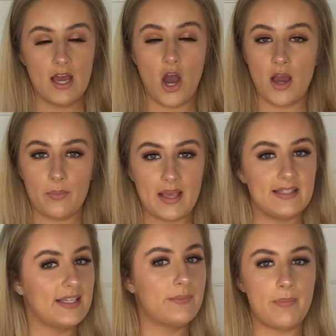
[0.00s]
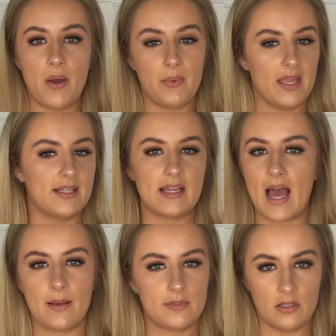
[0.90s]
high-waisted, belted,
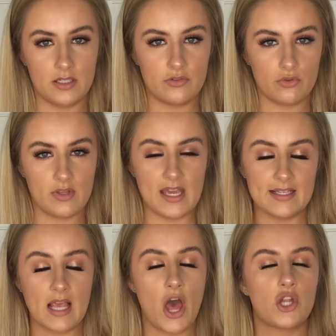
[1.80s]
absolutely adore these.